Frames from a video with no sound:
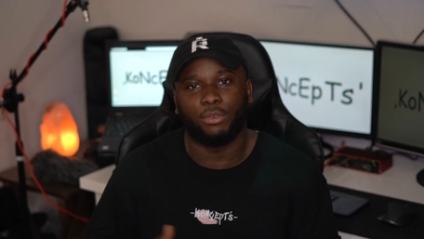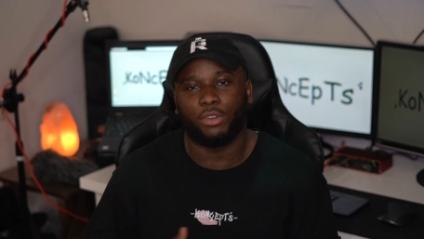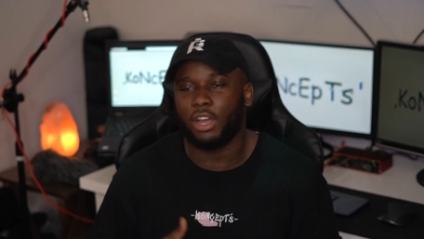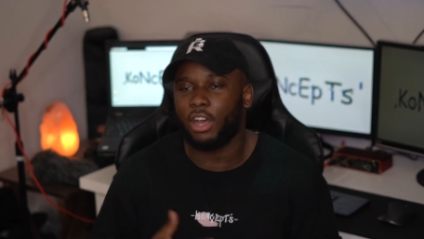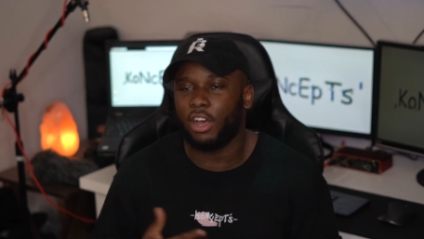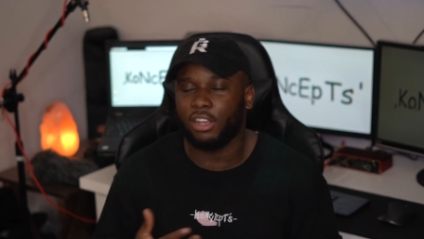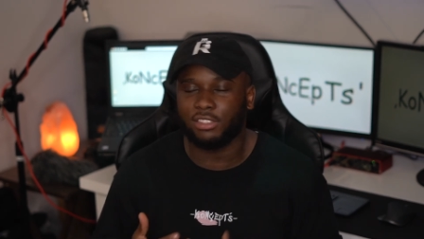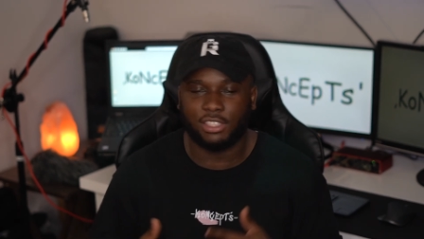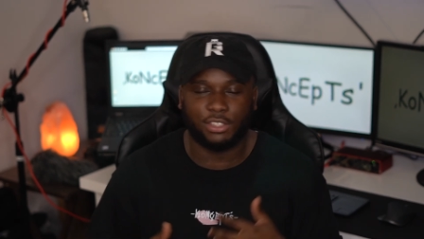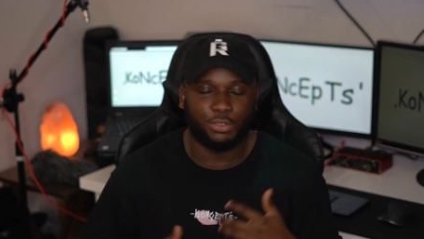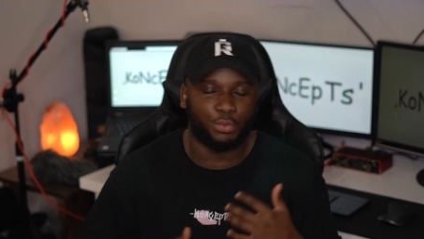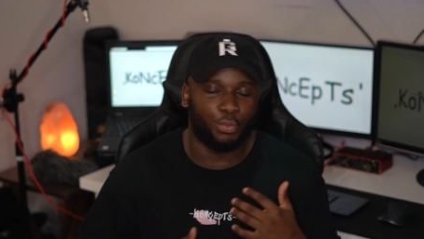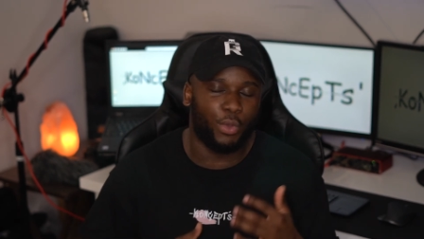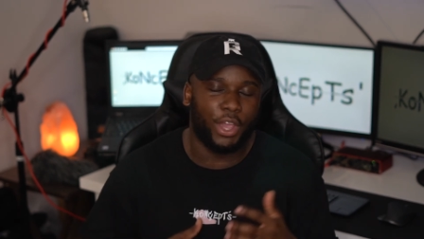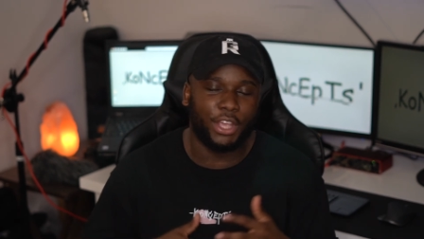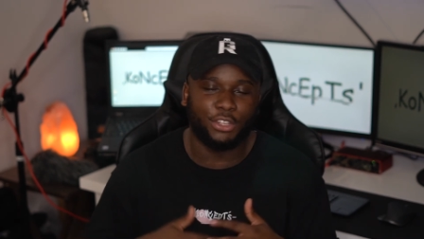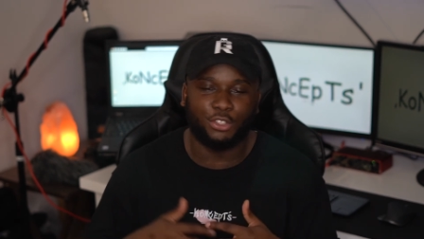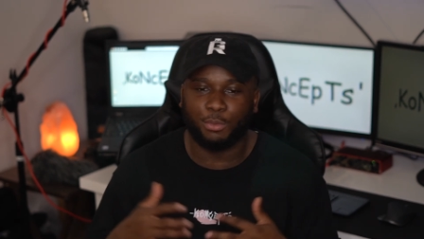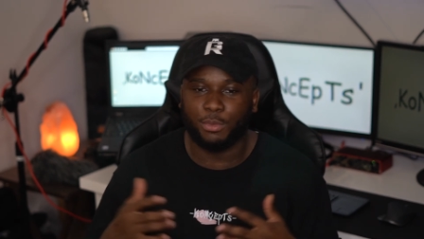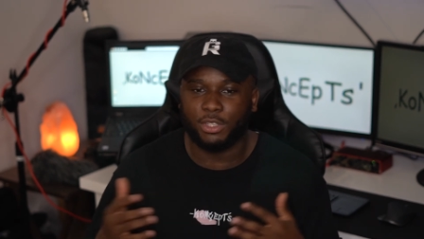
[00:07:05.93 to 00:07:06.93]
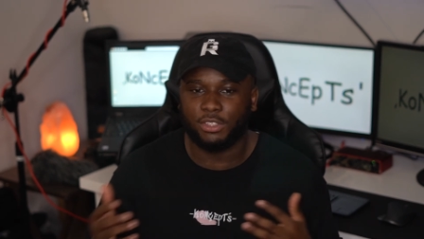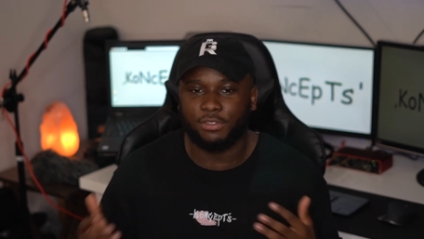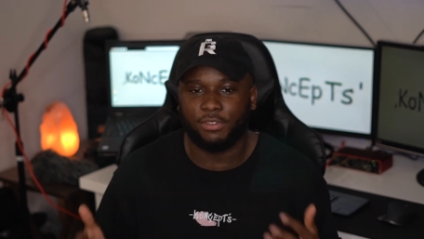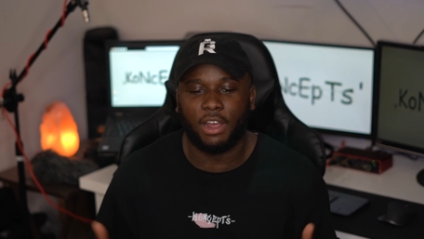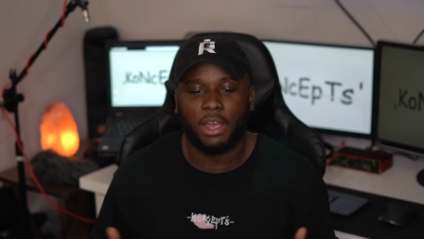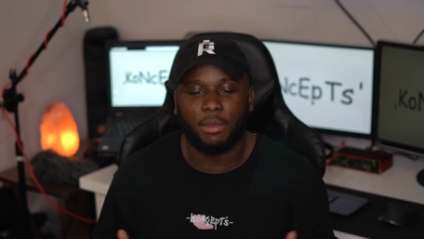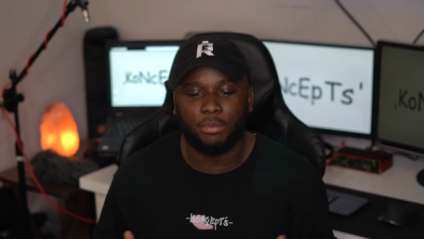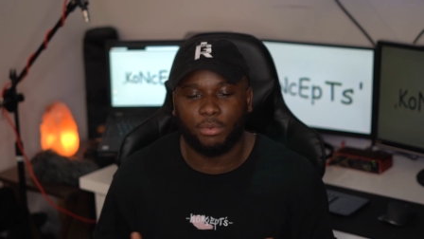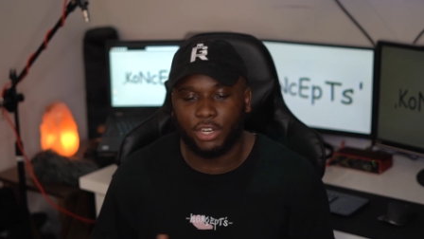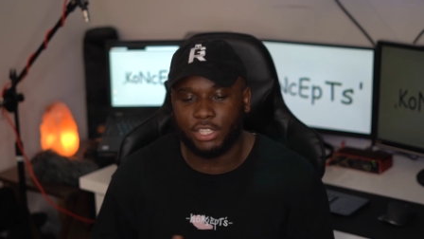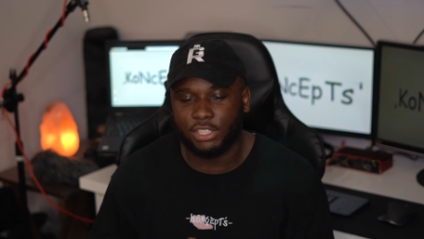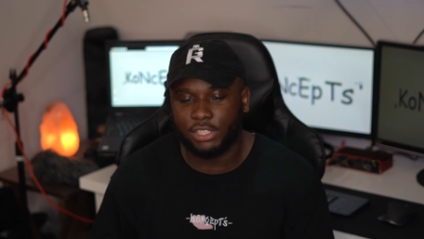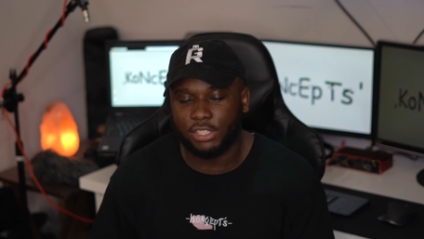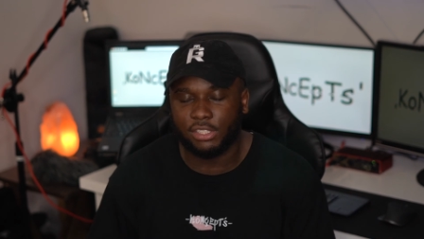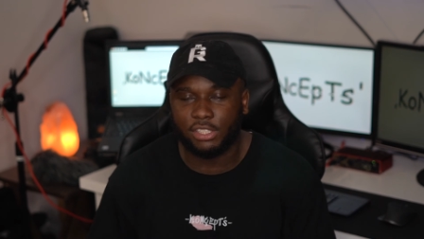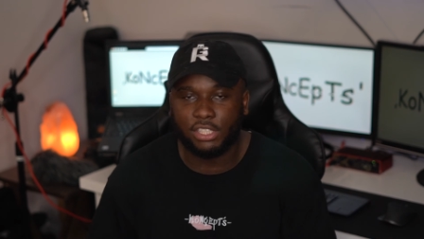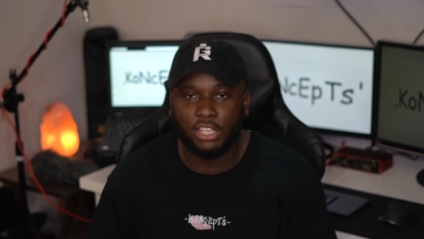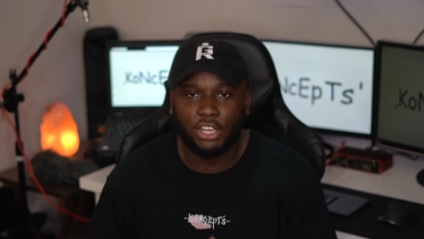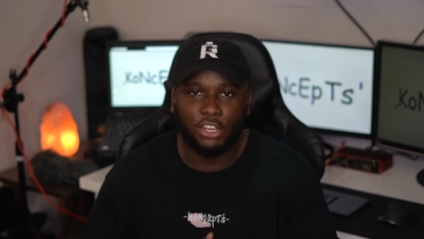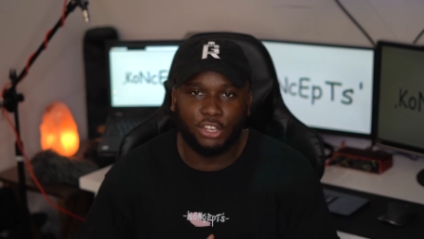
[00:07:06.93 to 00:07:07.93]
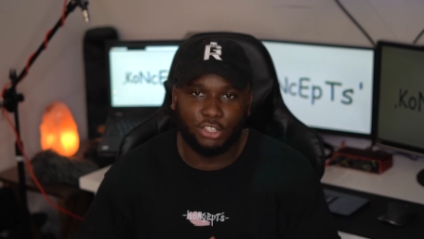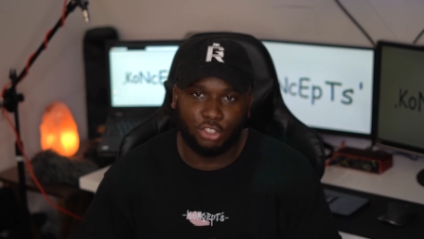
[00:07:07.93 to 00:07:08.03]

It causes way too much vibrations.